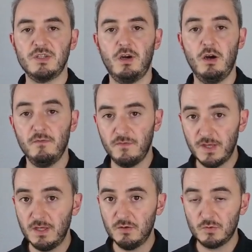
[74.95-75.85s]
of
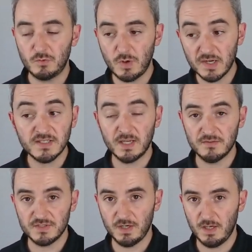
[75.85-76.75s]
the right-hand
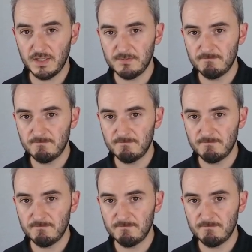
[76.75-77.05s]
side.